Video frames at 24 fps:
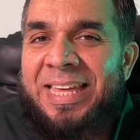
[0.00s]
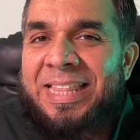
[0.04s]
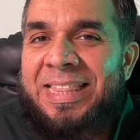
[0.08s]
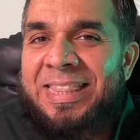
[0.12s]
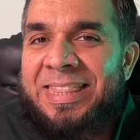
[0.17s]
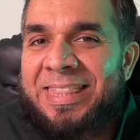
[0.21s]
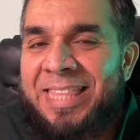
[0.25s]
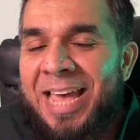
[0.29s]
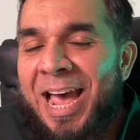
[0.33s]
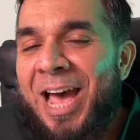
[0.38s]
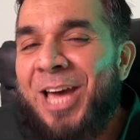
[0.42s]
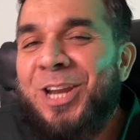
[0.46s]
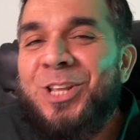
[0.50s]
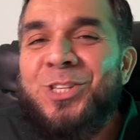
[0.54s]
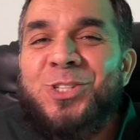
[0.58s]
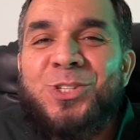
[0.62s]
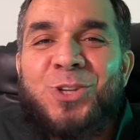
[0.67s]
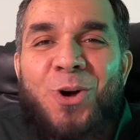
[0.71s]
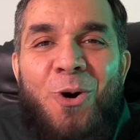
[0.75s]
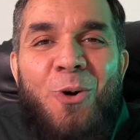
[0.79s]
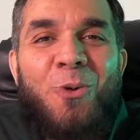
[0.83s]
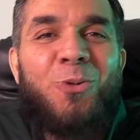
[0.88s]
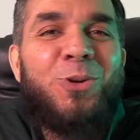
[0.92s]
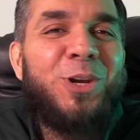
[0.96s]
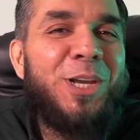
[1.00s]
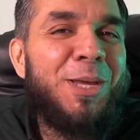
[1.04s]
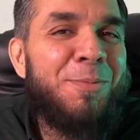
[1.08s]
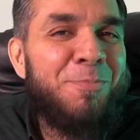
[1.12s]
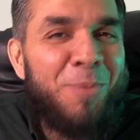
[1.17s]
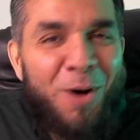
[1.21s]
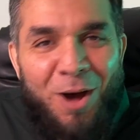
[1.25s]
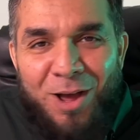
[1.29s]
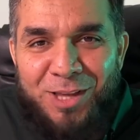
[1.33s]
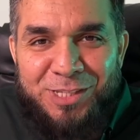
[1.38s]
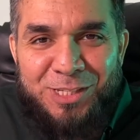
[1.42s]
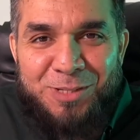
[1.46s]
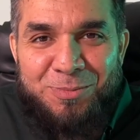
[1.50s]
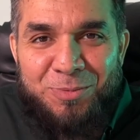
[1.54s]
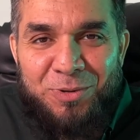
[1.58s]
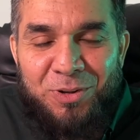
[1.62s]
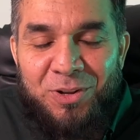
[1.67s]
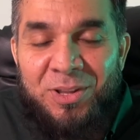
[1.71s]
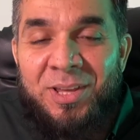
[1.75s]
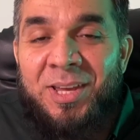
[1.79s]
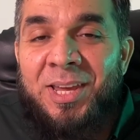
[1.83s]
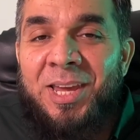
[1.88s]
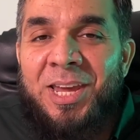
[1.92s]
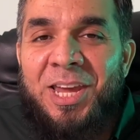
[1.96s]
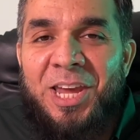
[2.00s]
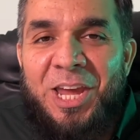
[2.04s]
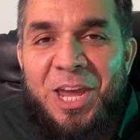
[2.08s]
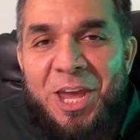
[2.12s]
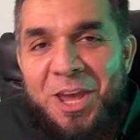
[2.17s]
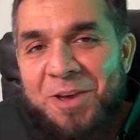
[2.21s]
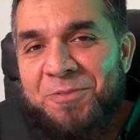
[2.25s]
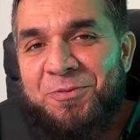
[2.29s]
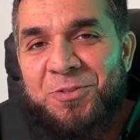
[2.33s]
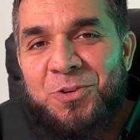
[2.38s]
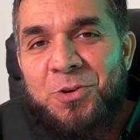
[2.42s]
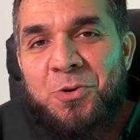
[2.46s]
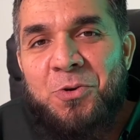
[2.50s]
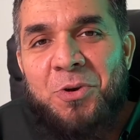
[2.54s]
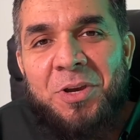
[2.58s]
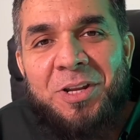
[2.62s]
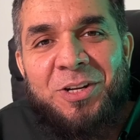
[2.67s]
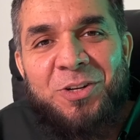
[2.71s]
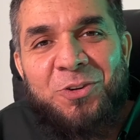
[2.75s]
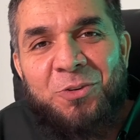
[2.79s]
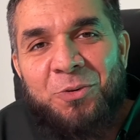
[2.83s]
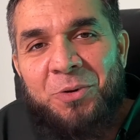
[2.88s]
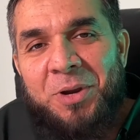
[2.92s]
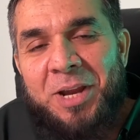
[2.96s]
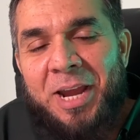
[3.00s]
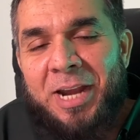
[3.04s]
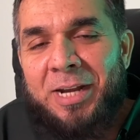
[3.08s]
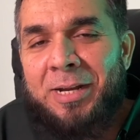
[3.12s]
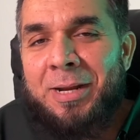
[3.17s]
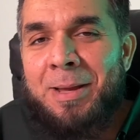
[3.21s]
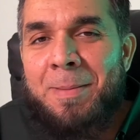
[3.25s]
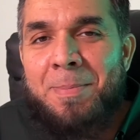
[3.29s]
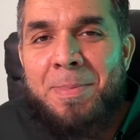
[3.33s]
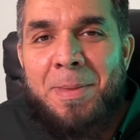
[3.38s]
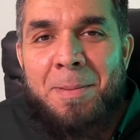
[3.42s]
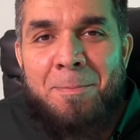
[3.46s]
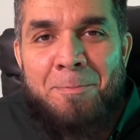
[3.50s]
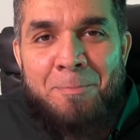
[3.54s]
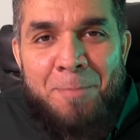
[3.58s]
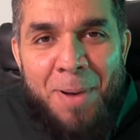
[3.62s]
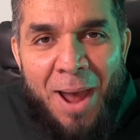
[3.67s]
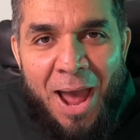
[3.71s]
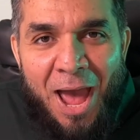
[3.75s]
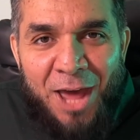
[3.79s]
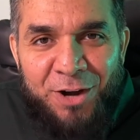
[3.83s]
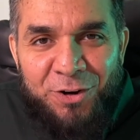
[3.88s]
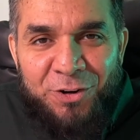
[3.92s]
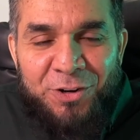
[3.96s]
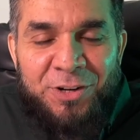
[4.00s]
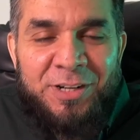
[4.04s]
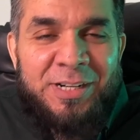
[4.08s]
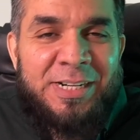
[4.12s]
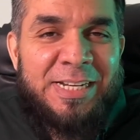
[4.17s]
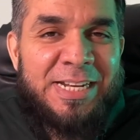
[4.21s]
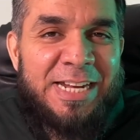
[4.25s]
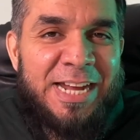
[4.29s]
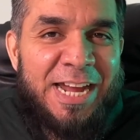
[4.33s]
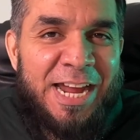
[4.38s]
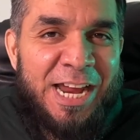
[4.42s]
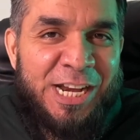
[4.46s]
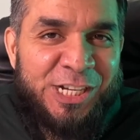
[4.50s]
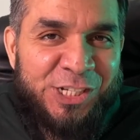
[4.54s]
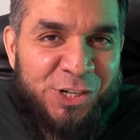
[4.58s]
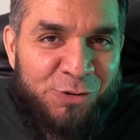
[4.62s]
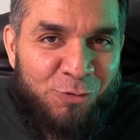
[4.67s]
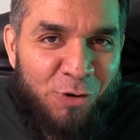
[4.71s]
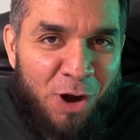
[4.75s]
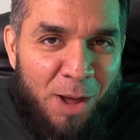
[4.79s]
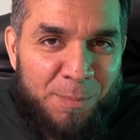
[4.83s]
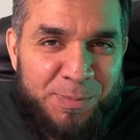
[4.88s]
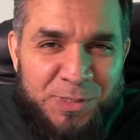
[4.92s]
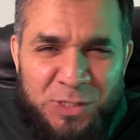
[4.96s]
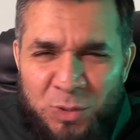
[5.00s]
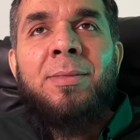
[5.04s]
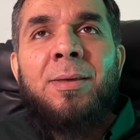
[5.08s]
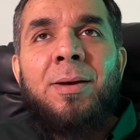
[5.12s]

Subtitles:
And that is only possible if you can create pattern interrupts.